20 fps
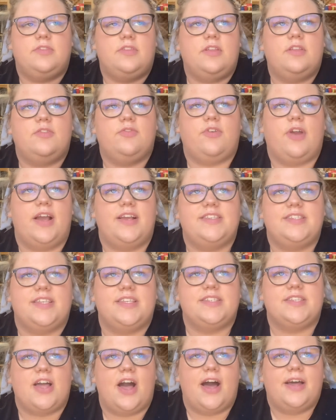Christ
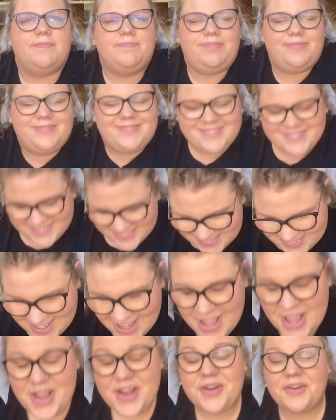is God.
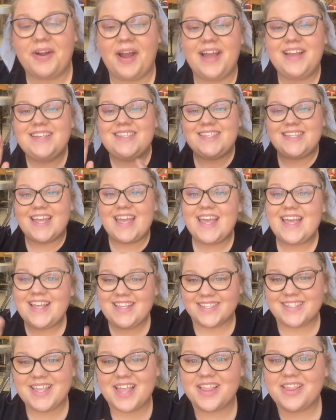Christ
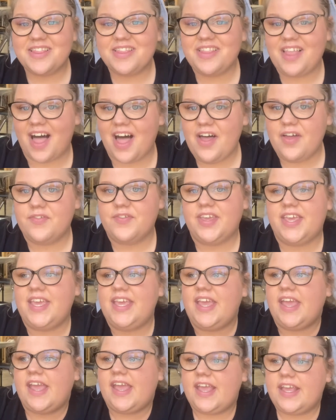is love.
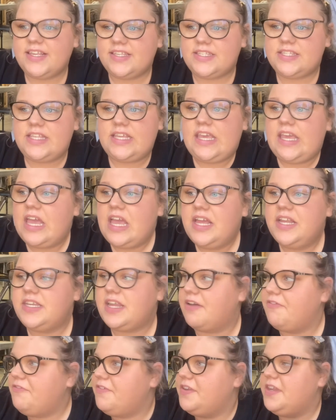He is the
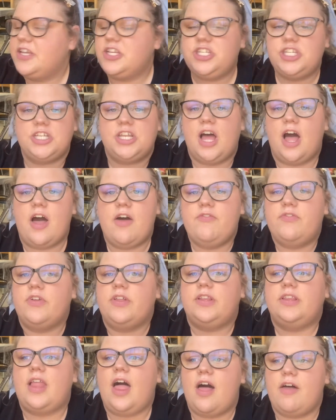definition
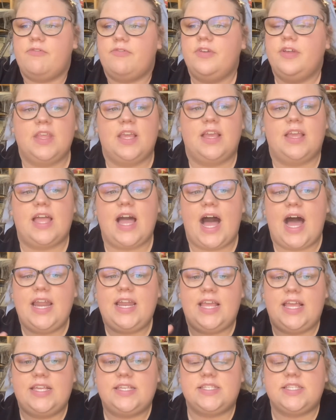of love.
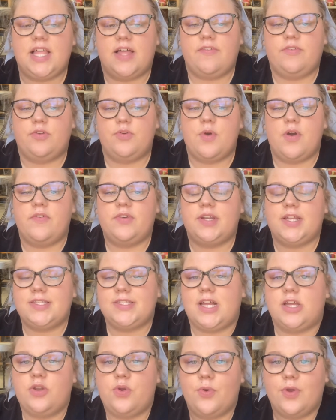God is love, and whoever does
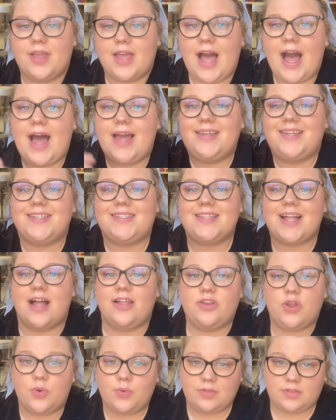not know God does
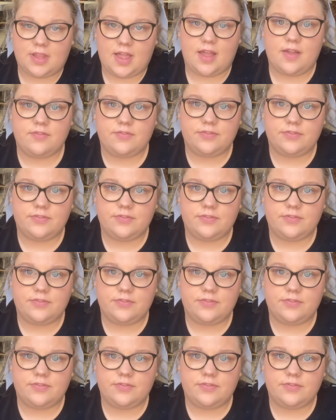not know love.